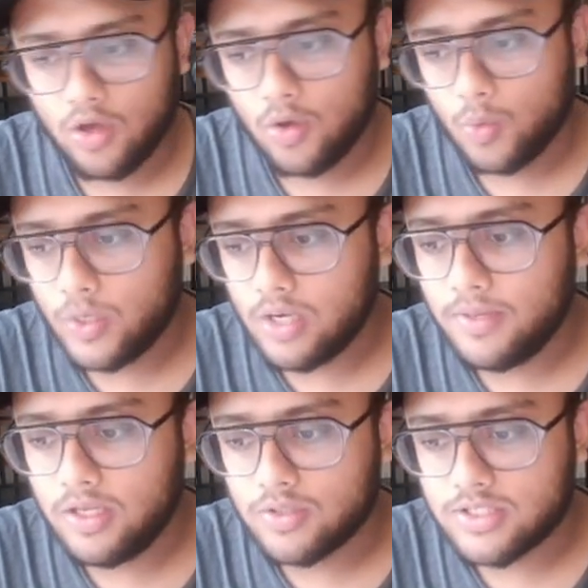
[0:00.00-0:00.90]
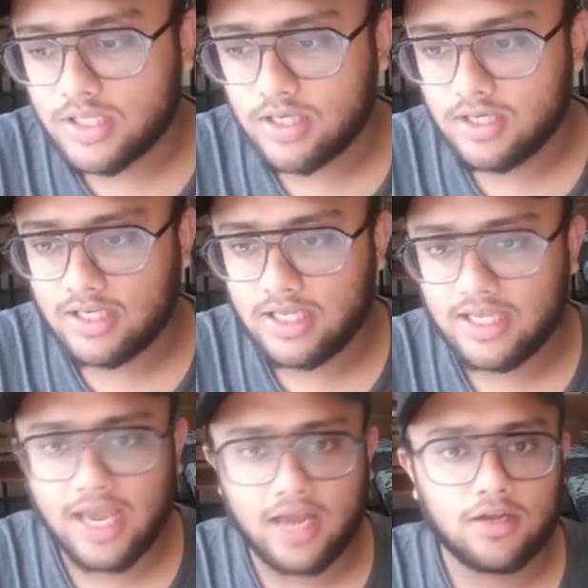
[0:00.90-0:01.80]
We'll be using the
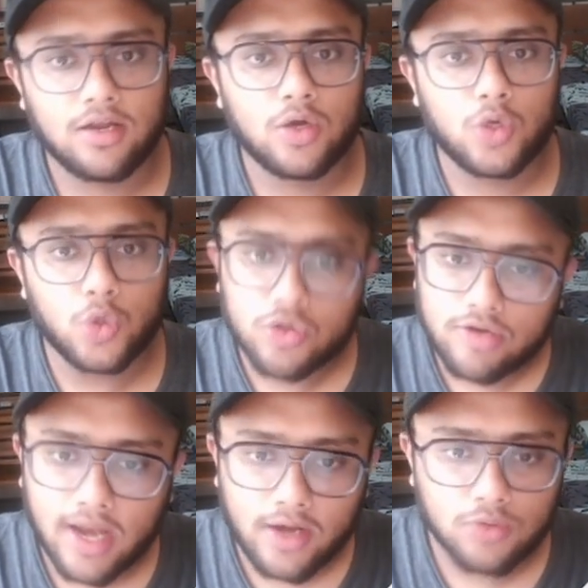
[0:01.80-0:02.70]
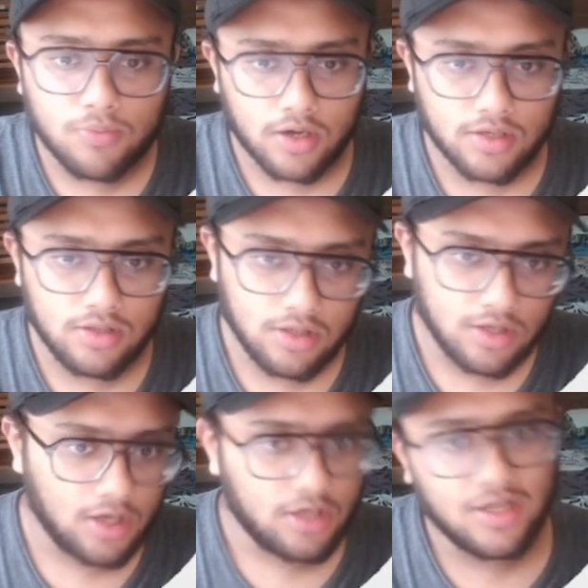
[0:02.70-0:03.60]
Gait 2392 model.
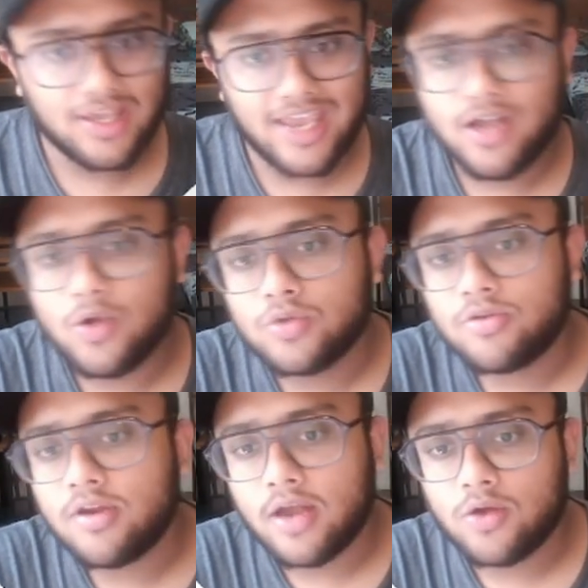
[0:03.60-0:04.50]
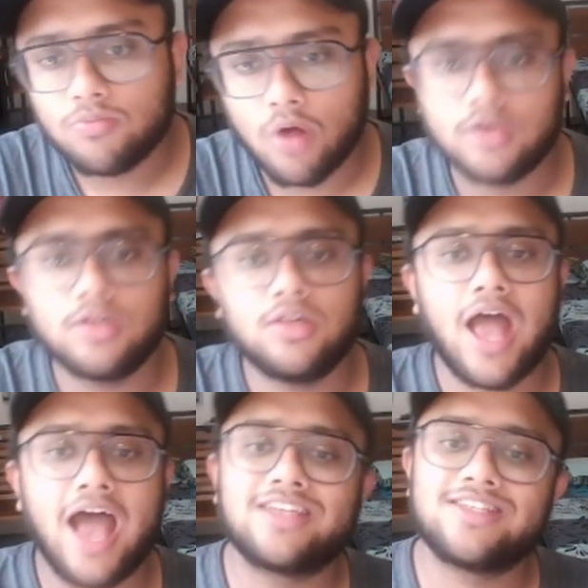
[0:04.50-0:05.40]
The Gait 2392 model
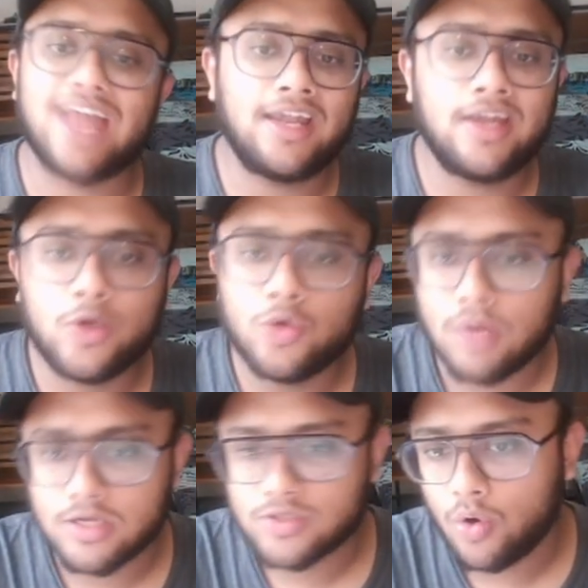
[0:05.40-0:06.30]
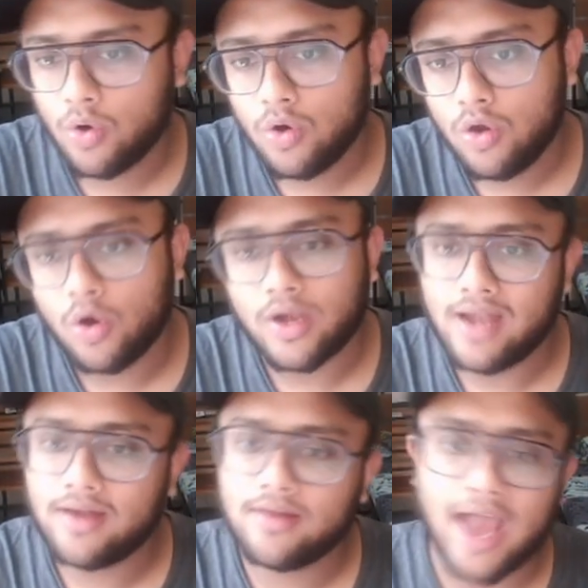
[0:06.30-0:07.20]
has 92
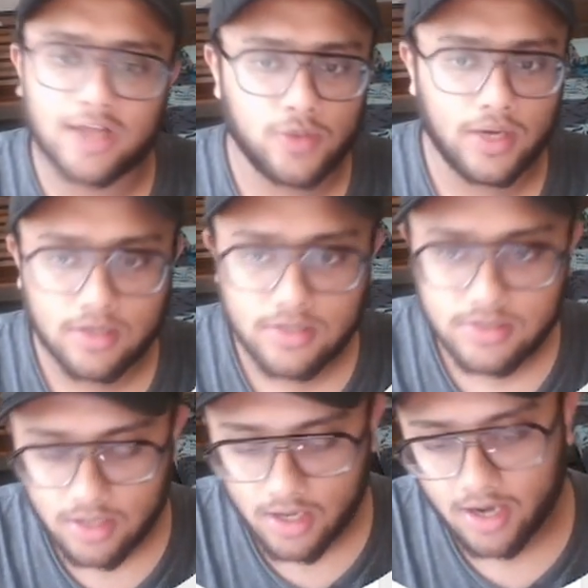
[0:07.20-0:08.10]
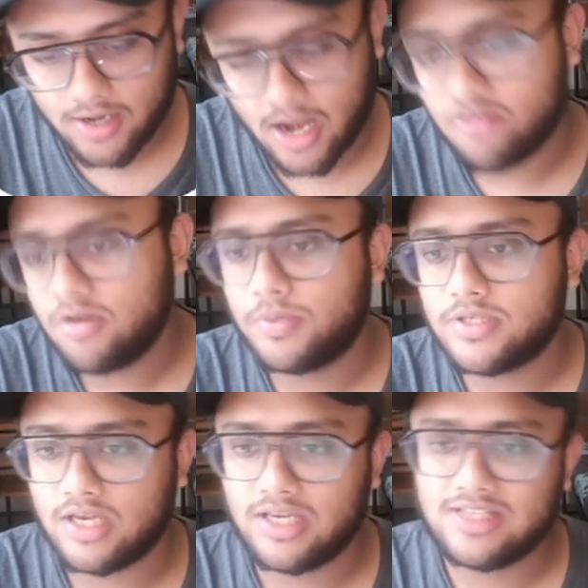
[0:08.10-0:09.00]
musculotendon actuators that
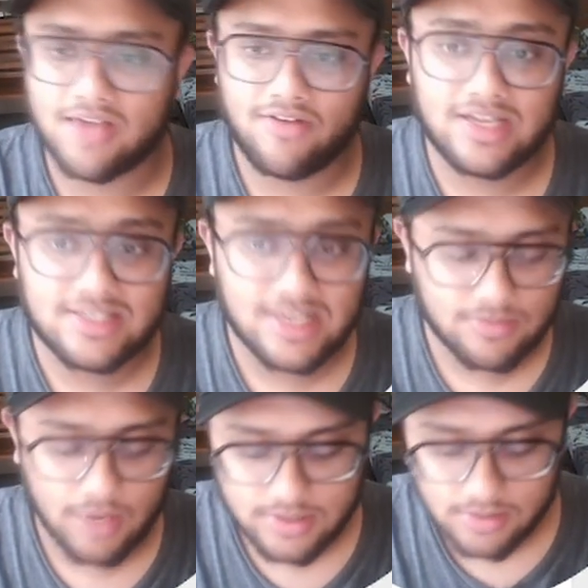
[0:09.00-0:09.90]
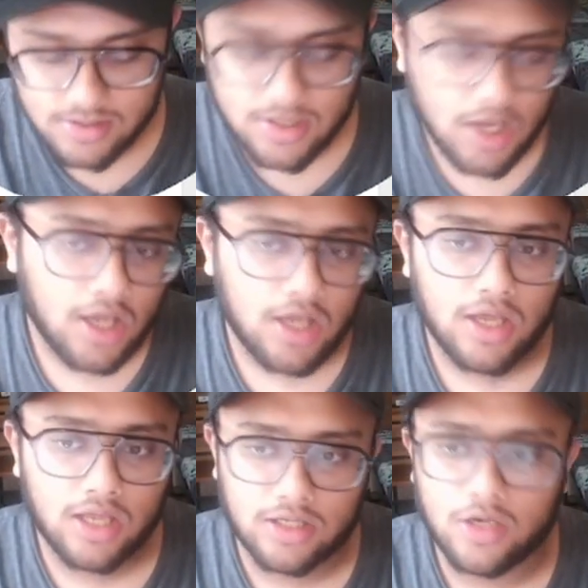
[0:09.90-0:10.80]
represent the 76 muscles
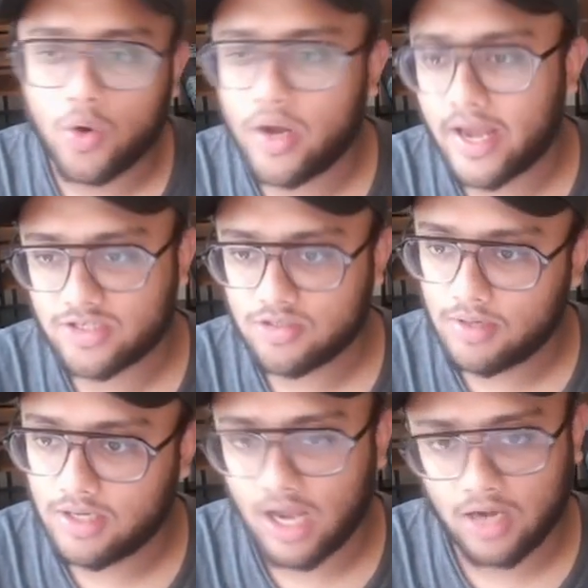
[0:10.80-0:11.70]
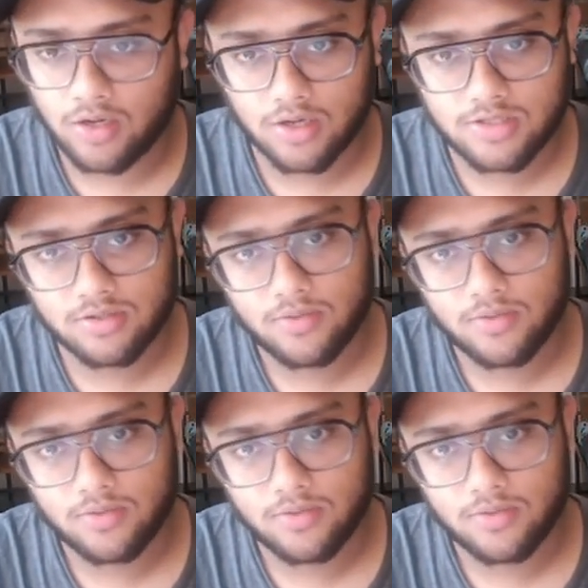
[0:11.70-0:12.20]
in the lower extremity and torso.